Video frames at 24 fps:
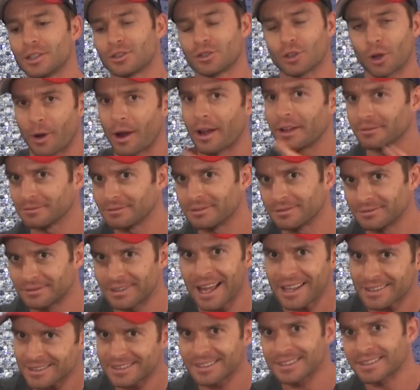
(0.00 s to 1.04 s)
So
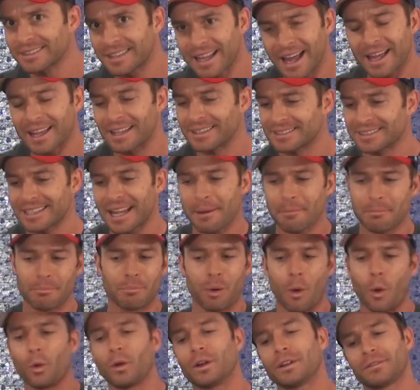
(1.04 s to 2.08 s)
it's not
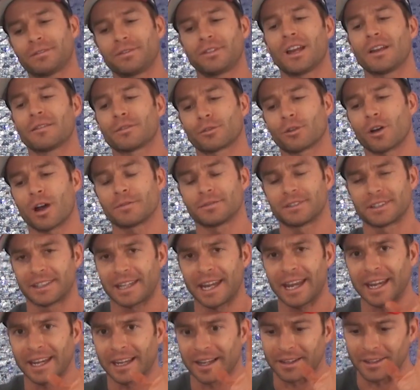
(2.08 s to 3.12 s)
pulling flavor off the
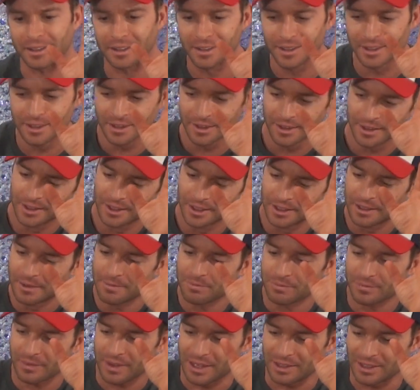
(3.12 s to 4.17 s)
can.
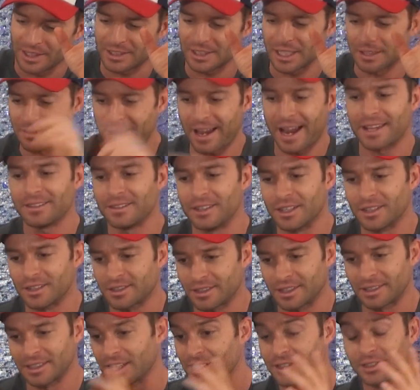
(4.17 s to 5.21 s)
Unless they just
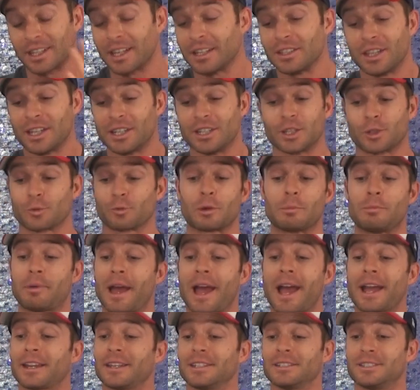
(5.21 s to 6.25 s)

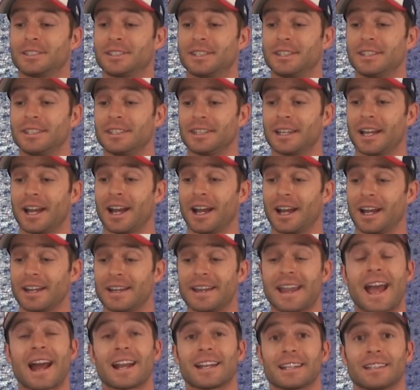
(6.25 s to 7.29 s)
repackaged the
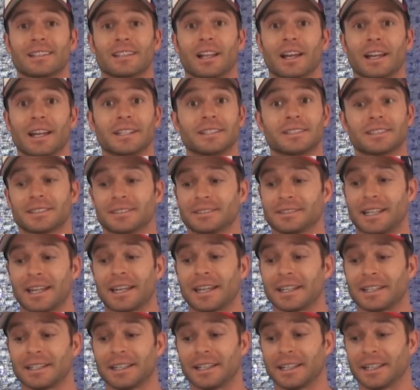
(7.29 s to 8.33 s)
Natty Light
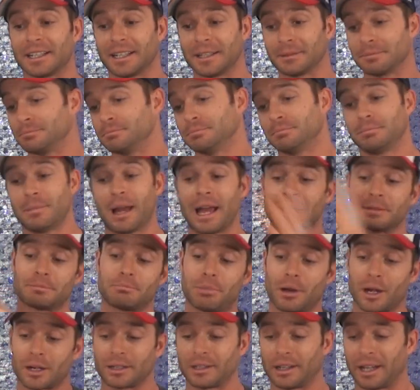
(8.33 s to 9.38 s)
as
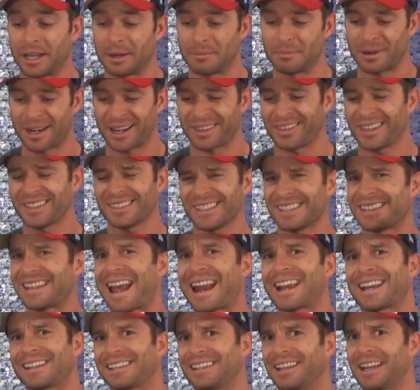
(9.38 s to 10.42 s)
Bud Light. But I think the
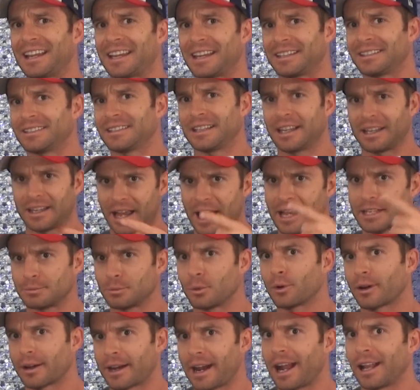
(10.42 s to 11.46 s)
Natty Light has
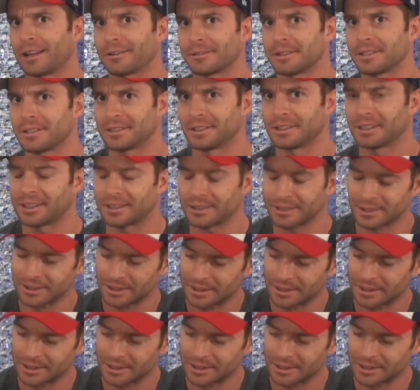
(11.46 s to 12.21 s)
more calories in it.